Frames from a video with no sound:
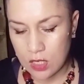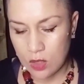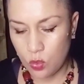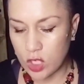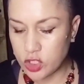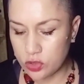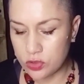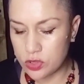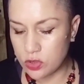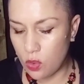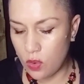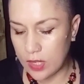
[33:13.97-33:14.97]
what you
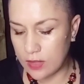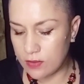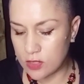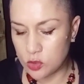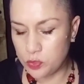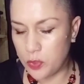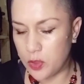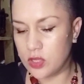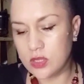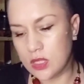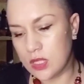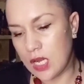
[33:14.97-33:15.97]
saw in this
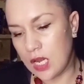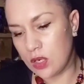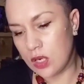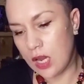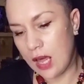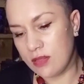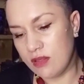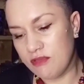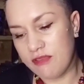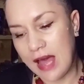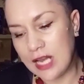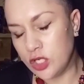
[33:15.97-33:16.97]
person, and the
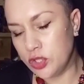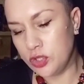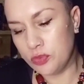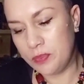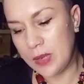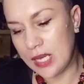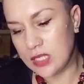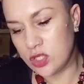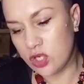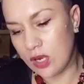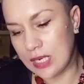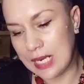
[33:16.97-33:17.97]
value you
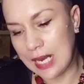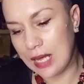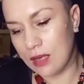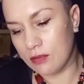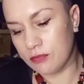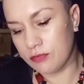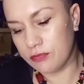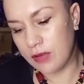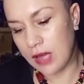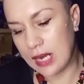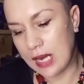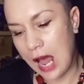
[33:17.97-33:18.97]
placed on love,
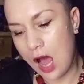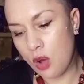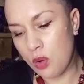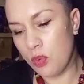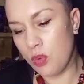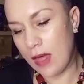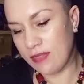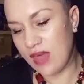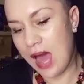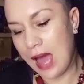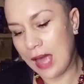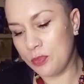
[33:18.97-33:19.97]
and the
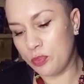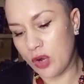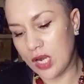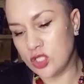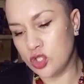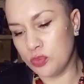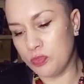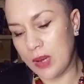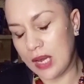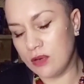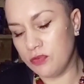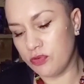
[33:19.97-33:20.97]
high price you
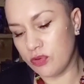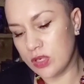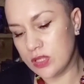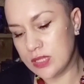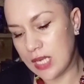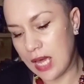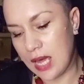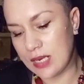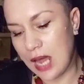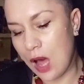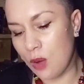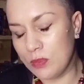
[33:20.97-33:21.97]
paid for it, and
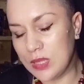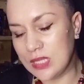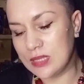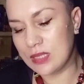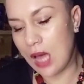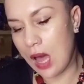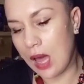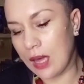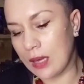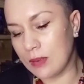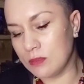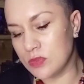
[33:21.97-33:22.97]
how many
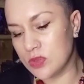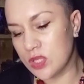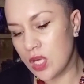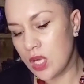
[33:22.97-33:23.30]
times